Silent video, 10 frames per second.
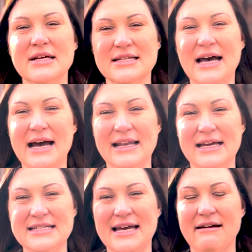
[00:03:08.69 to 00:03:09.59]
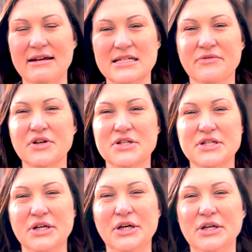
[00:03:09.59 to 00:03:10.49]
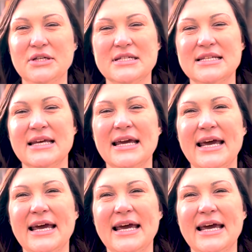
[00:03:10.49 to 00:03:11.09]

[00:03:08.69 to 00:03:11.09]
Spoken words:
to highlight areas of concerns.